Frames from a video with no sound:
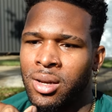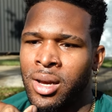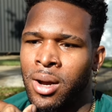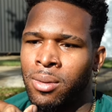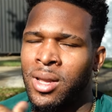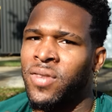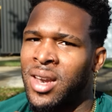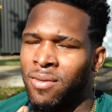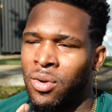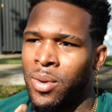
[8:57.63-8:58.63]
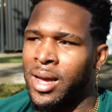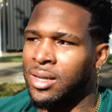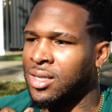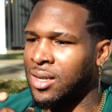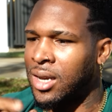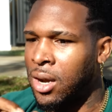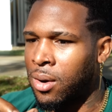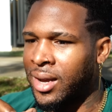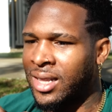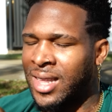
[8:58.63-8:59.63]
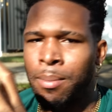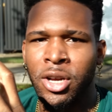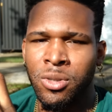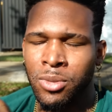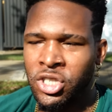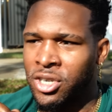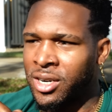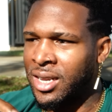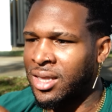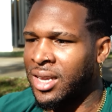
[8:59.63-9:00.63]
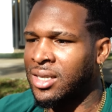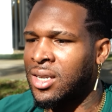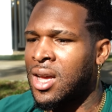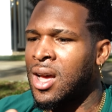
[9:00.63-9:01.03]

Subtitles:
you know, lifting heavy weights, you know, get that muscle maturity and things.